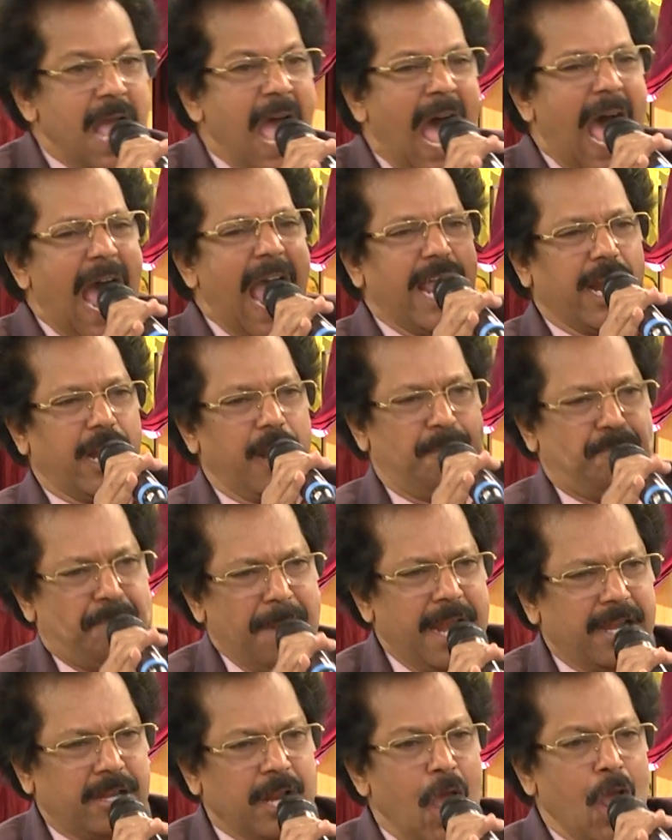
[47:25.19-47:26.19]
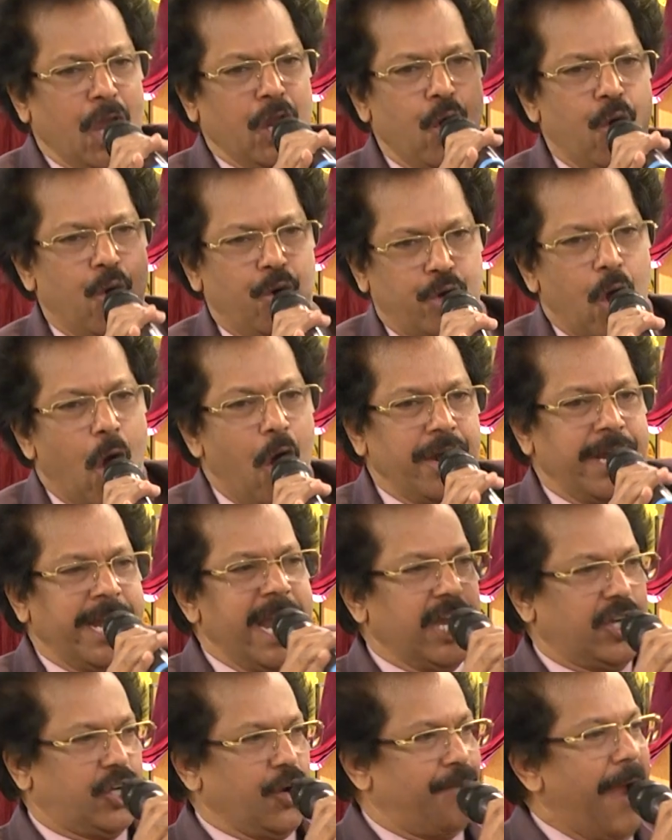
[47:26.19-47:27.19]
I repeat, you don't
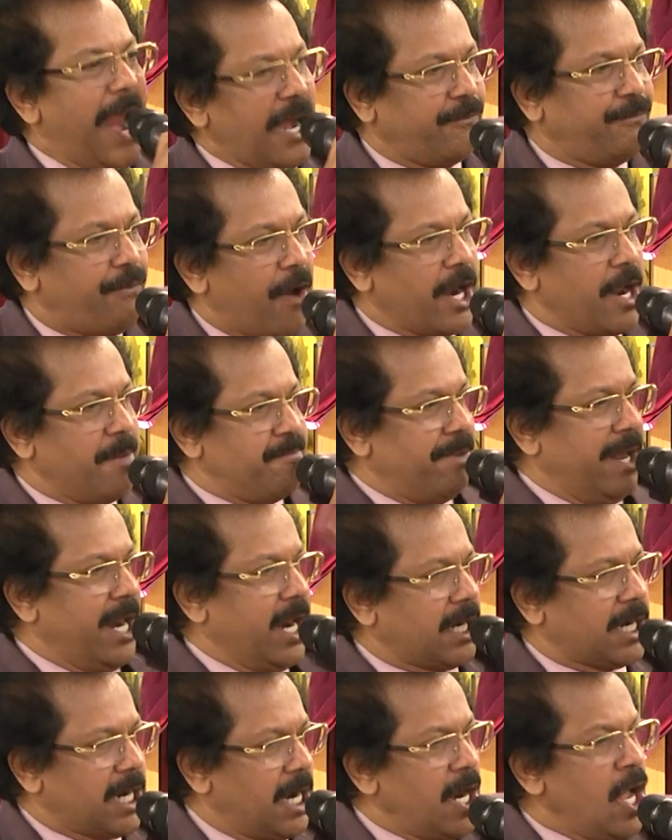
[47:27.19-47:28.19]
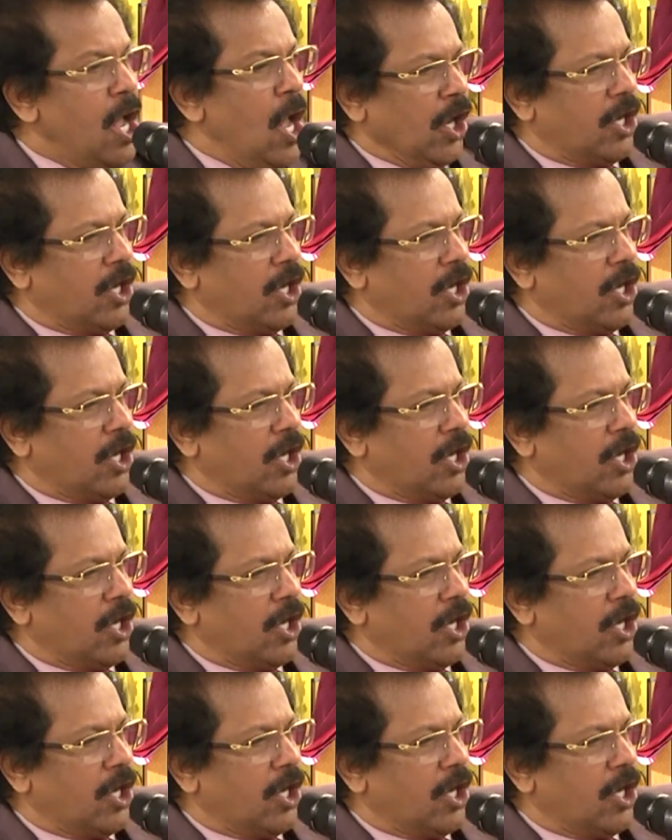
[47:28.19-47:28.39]
need to wait for a miracle.